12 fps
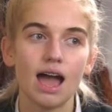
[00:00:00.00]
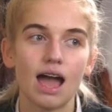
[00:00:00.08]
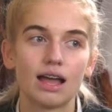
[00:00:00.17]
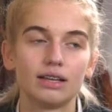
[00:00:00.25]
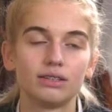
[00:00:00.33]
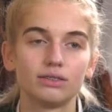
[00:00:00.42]

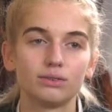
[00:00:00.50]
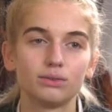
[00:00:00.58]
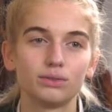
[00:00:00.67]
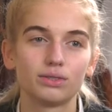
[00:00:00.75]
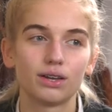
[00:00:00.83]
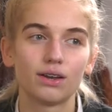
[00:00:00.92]
And
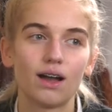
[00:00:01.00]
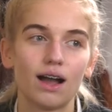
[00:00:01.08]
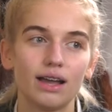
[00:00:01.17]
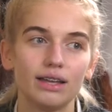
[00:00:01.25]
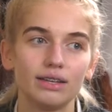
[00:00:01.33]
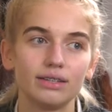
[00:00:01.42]
also
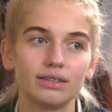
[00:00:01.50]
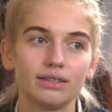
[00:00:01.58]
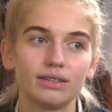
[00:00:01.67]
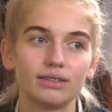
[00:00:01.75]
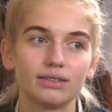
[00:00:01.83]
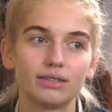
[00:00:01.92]
I
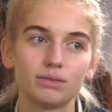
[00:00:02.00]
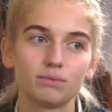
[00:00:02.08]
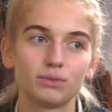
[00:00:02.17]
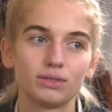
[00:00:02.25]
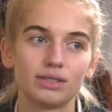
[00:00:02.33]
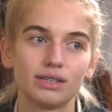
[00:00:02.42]
didn't
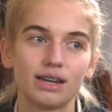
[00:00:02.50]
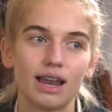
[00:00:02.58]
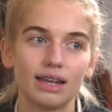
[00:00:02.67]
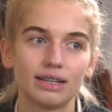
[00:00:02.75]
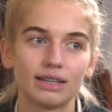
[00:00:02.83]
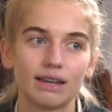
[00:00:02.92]
want to
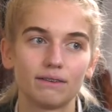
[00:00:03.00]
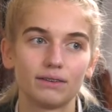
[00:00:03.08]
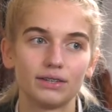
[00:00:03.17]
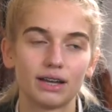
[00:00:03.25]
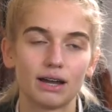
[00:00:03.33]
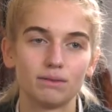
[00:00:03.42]
narrow
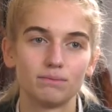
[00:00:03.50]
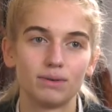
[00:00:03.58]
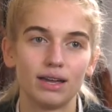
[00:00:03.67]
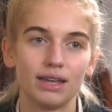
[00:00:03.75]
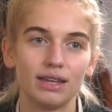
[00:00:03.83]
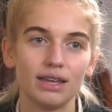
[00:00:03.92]
down
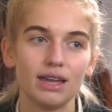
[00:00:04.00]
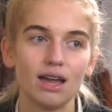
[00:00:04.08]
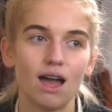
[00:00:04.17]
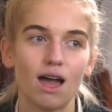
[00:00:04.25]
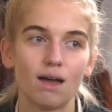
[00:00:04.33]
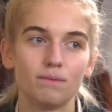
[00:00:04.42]
my
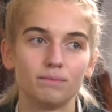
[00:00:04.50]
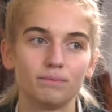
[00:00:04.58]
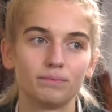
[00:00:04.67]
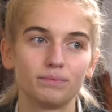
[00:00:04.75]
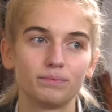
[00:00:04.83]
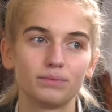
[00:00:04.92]

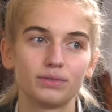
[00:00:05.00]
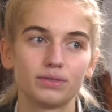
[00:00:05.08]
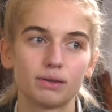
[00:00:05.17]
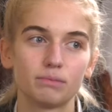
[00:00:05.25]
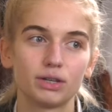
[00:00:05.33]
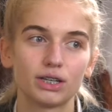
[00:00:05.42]

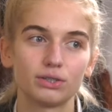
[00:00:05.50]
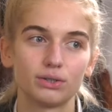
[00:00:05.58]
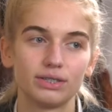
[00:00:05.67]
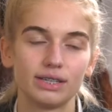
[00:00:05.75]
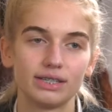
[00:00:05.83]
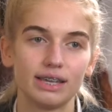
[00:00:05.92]
subject
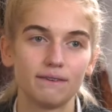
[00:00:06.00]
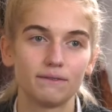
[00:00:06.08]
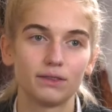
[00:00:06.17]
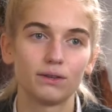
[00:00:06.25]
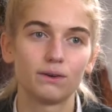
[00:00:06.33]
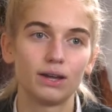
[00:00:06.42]
choices, even
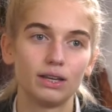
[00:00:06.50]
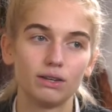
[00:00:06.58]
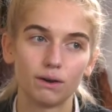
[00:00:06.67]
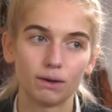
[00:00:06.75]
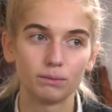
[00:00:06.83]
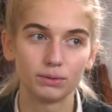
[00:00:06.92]
though I knew
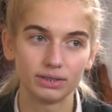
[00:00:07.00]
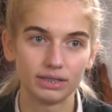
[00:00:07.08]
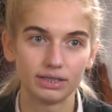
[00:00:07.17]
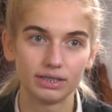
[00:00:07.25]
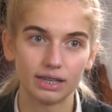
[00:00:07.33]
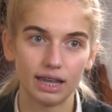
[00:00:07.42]
I wanted
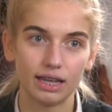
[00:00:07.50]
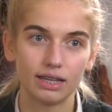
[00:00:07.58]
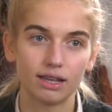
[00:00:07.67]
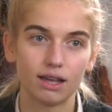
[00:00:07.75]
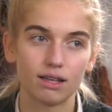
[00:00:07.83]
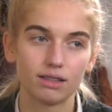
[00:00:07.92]
to take
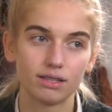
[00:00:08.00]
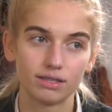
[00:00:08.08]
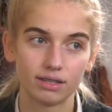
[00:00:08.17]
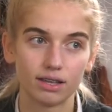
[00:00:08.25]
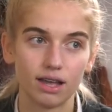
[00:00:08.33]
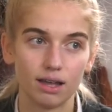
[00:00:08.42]
the
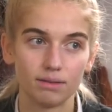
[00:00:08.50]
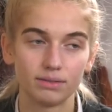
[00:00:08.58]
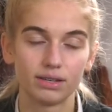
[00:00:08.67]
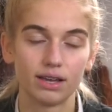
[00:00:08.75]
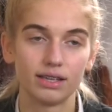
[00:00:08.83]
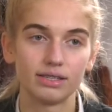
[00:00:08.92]

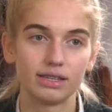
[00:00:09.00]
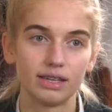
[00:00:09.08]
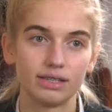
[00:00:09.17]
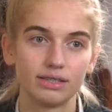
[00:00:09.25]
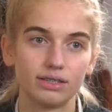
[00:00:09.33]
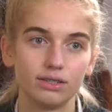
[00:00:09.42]

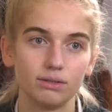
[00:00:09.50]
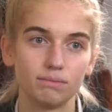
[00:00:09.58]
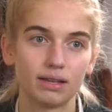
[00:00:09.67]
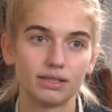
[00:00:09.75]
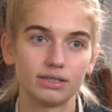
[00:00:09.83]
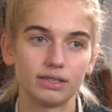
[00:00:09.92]
sciences to do
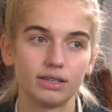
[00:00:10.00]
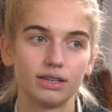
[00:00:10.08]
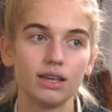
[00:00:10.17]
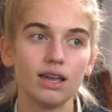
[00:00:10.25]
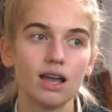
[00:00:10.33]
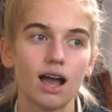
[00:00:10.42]
medicine.
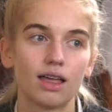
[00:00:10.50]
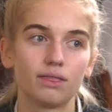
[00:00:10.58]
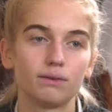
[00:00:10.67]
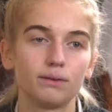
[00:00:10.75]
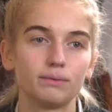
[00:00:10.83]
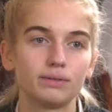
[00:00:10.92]
I
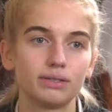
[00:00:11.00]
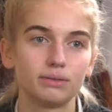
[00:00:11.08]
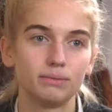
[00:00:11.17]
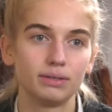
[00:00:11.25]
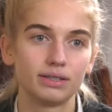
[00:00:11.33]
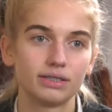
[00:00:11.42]
thought it would still
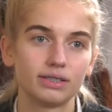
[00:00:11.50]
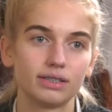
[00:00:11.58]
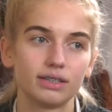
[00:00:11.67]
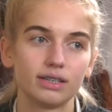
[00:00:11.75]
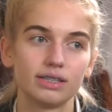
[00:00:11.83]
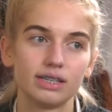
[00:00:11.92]
be nice to
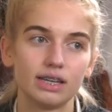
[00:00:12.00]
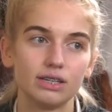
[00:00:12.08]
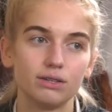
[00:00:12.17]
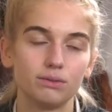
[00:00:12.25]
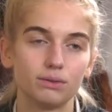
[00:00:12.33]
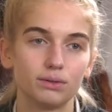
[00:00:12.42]

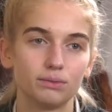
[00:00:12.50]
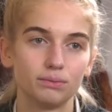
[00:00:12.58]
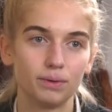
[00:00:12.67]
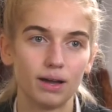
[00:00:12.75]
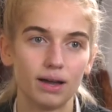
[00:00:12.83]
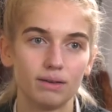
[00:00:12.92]
continue on
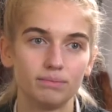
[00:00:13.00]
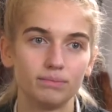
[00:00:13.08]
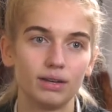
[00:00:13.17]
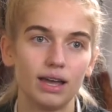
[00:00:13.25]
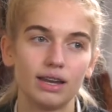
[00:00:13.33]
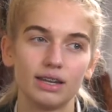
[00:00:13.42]

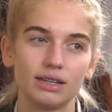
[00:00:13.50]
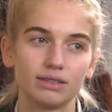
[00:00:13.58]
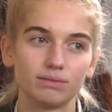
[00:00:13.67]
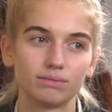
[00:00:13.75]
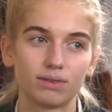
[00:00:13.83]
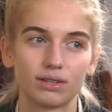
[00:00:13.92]
learning,
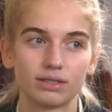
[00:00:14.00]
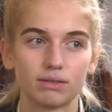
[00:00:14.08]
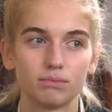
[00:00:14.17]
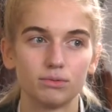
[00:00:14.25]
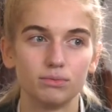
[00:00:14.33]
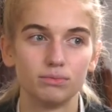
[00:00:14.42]
for
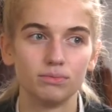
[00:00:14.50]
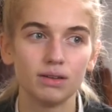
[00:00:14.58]
example,